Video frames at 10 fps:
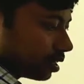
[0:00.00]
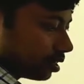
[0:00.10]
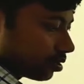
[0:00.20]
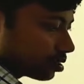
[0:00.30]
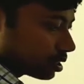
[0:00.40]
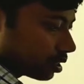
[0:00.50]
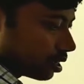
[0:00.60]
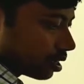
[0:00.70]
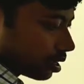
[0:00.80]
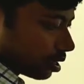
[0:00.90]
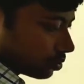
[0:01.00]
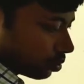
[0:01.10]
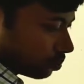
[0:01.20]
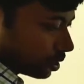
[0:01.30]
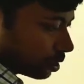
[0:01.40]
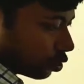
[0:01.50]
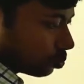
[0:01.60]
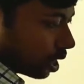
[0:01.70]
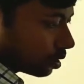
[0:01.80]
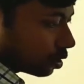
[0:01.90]
in the nozzle. So V star
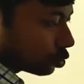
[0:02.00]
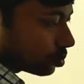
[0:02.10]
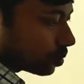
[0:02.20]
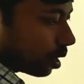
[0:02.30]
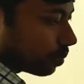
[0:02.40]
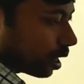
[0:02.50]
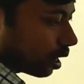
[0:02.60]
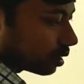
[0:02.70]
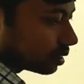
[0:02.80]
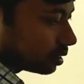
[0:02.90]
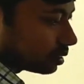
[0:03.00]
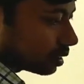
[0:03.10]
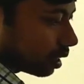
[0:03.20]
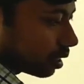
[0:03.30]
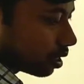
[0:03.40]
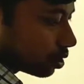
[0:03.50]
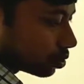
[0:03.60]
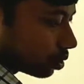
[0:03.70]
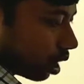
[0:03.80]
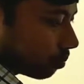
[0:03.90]
will be under root of gamma r T star.
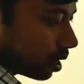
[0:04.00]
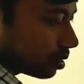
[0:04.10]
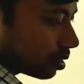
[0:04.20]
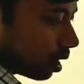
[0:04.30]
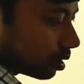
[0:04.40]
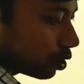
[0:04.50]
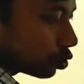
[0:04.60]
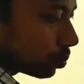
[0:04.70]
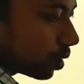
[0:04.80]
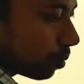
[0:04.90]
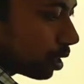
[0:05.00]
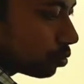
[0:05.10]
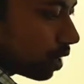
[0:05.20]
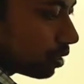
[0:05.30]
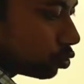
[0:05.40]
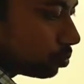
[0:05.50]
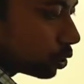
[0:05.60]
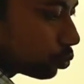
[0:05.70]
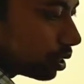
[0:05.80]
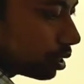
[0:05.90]
So gamma under root of gamma value will
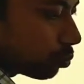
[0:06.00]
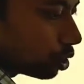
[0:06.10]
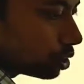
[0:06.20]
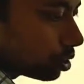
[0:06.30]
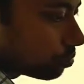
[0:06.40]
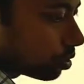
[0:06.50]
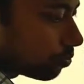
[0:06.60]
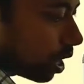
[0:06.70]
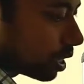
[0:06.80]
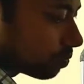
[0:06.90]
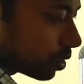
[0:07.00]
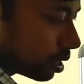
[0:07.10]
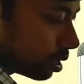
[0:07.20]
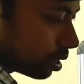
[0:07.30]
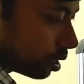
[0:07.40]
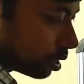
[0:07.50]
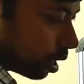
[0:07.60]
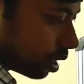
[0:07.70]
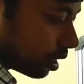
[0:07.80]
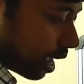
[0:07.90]
be 20.045,
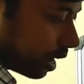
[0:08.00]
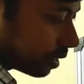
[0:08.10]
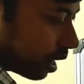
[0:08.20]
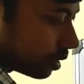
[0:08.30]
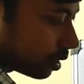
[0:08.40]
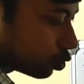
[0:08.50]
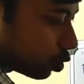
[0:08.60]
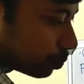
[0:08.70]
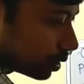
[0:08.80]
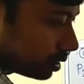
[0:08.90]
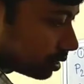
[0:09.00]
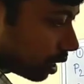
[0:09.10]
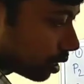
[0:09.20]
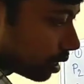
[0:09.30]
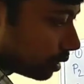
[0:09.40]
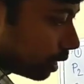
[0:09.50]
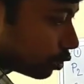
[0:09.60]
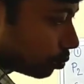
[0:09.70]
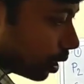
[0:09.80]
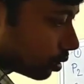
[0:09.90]
and under root of T star that
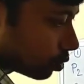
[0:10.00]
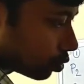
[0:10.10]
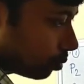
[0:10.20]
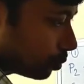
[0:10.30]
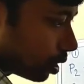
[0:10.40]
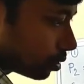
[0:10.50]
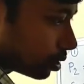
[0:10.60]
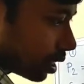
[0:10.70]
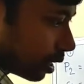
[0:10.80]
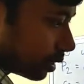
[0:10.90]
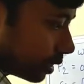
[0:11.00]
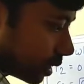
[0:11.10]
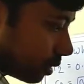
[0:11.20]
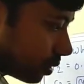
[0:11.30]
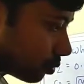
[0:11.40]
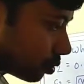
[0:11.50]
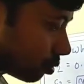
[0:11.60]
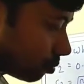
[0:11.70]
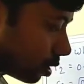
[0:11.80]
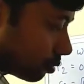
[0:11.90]
will be under root of 300 Kelvin.
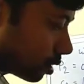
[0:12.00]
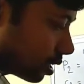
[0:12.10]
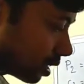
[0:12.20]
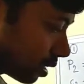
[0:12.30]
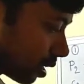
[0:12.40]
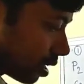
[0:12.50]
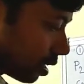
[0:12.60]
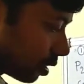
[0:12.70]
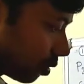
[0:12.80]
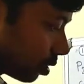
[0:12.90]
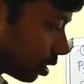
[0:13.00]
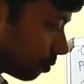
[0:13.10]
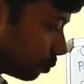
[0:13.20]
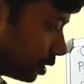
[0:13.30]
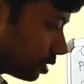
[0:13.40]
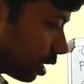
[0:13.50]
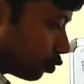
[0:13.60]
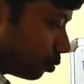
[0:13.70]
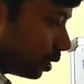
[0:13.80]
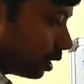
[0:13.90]
What you can get now, V star
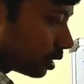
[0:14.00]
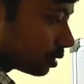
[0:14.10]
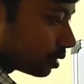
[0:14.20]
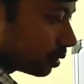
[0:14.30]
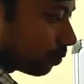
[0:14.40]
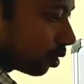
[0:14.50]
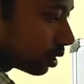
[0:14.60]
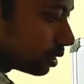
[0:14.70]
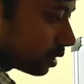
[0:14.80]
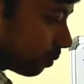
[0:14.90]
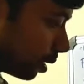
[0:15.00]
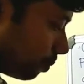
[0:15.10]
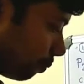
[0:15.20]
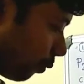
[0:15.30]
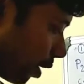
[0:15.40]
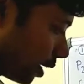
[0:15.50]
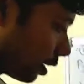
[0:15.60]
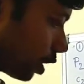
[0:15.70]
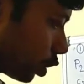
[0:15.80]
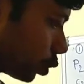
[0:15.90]
will be
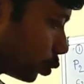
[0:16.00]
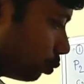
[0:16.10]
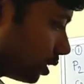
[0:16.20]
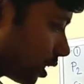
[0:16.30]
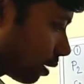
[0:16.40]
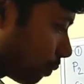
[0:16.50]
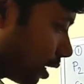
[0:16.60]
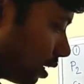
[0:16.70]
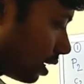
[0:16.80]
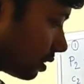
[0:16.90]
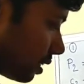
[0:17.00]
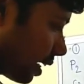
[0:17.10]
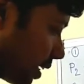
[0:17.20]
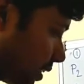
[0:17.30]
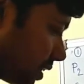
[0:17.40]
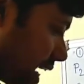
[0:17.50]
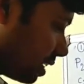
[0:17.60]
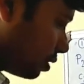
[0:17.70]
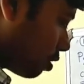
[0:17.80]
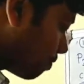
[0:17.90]
347.2 meter per second. That
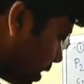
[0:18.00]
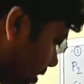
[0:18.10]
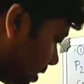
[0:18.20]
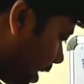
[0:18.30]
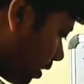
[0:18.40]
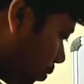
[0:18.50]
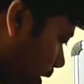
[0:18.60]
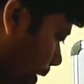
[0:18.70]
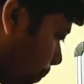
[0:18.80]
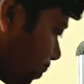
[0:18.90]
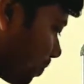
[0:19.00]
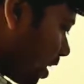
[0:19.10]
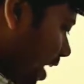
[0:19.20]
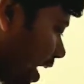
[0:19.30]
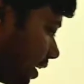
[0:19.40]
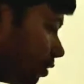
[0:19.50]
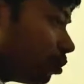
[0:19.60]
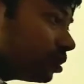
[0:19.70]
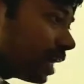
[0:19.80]
is your V star. Okay, and you know